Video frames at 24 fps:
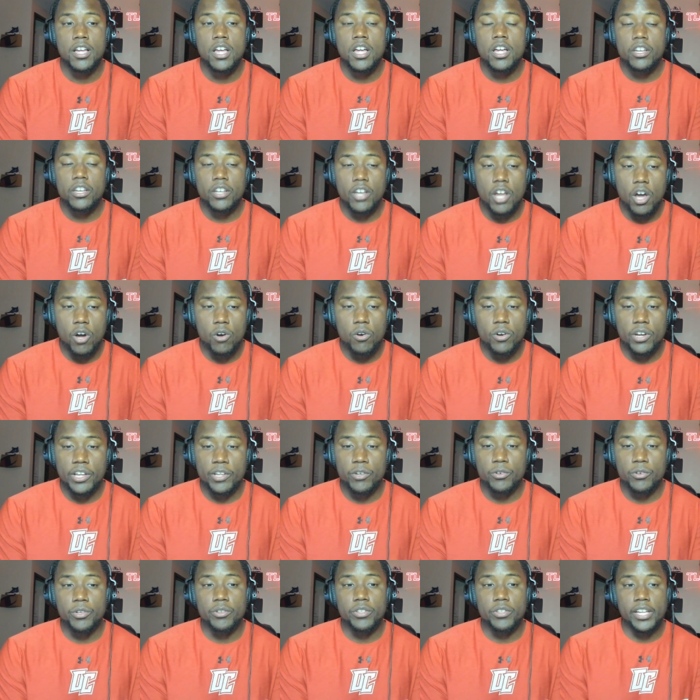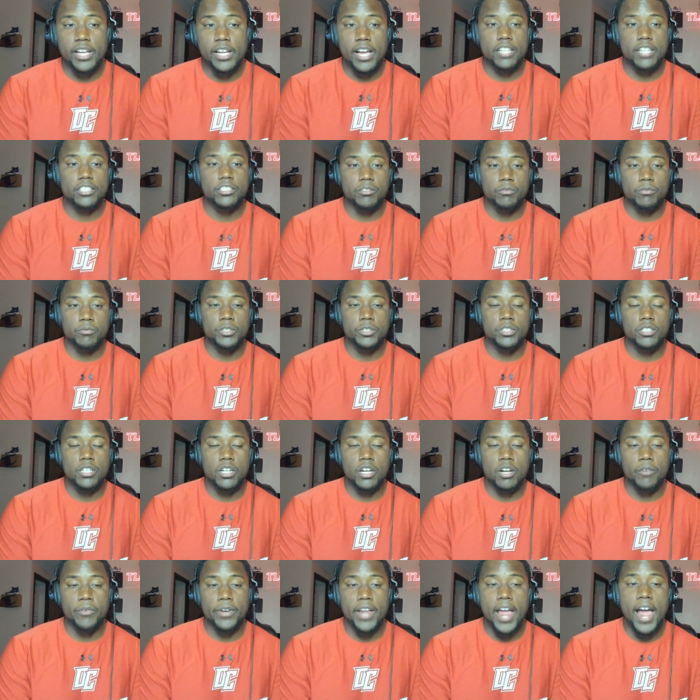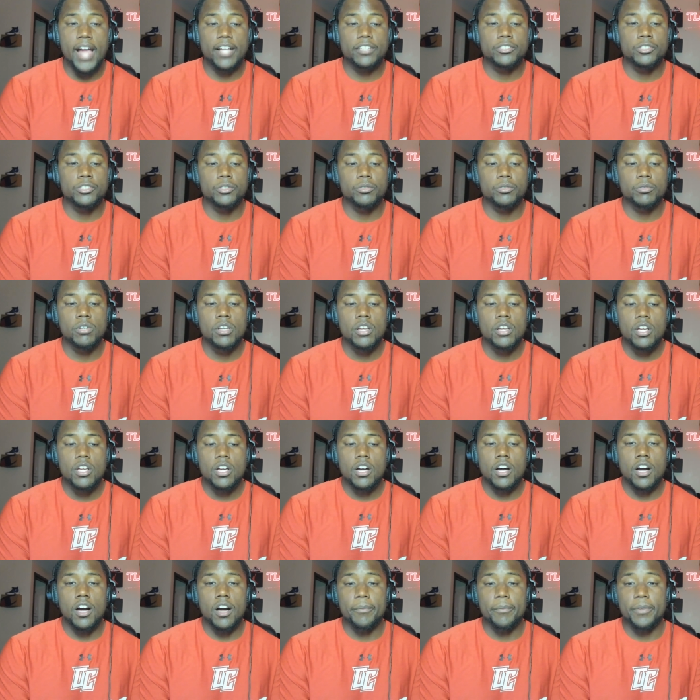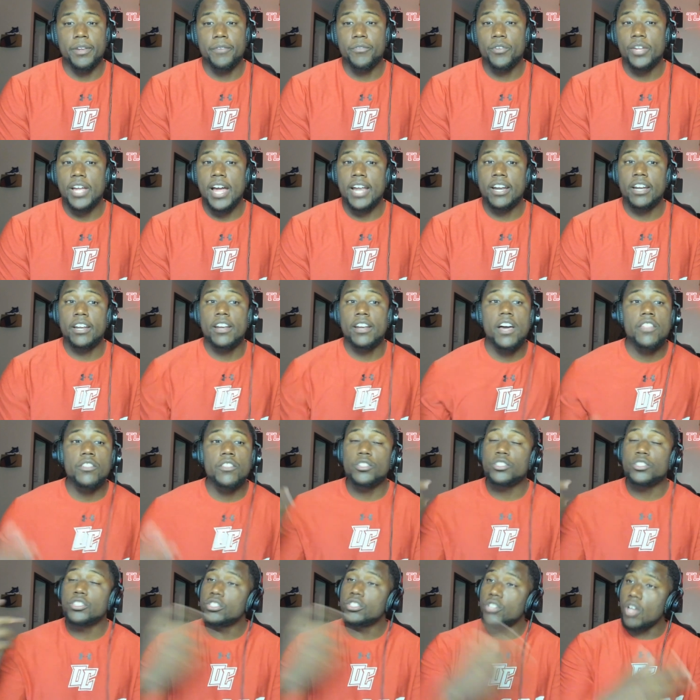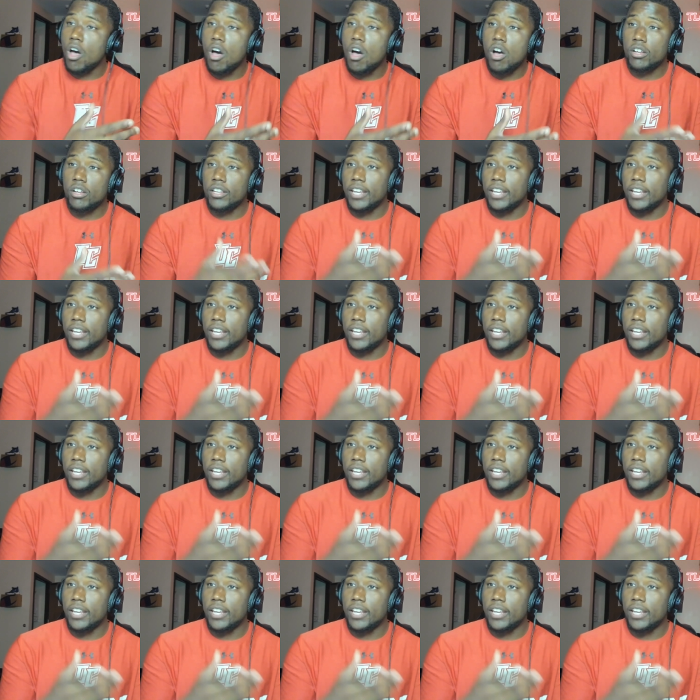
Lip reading: know and who you think I should react to. And if you got another song